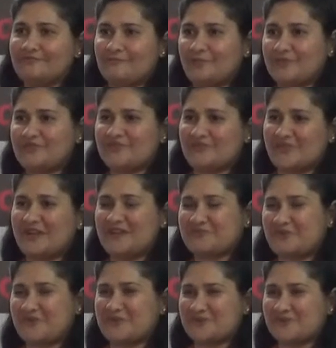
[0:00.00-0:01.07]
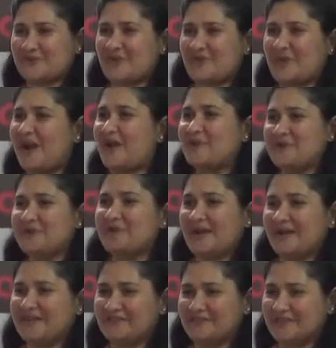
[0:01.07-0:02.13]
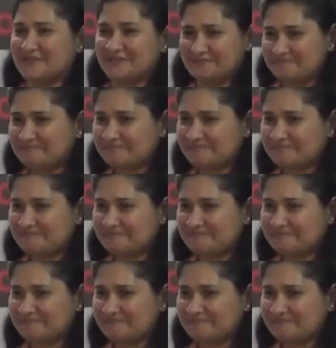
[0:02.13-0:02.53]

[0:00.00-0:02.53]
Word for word: what is right, what is wrong, how do I even